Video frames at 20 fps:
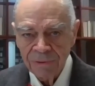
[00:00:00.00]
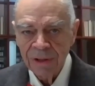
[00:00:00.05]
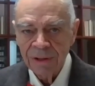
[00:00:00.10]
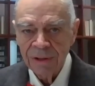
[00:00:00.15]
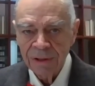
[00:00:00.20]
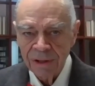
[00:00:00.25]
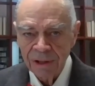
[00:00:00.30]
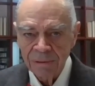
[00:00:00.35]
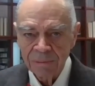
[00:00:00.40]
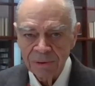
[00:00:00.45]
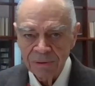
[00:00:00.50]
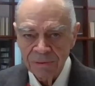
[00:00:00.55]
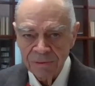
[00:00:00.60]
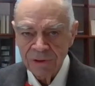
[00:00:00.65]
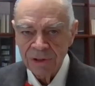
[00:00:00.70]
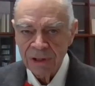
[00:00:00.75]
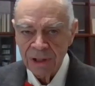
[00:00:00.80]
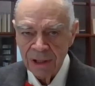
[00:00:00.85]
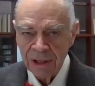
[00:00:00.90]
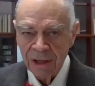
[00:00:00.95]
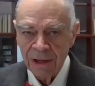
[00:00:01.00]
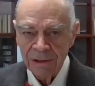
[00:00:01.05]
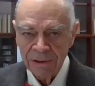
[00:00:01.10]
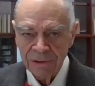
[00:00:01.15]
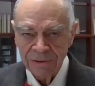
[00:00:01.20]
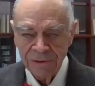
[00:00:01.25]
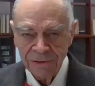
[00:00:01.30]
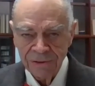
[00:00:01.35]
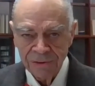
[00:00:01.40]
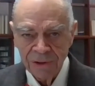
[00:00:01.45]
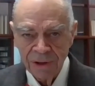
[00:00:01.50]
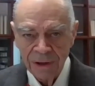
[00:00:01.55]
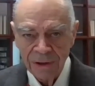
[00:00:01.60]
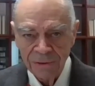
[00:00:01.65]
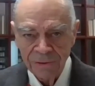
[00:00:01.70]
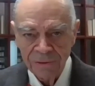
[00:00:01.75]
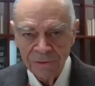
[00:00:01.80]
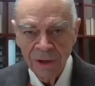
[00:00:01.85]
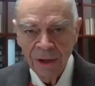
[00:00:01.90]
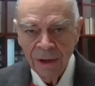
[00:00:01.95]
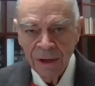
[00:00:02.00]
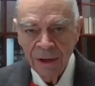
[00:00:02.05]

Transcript: at a number of genealogy sites.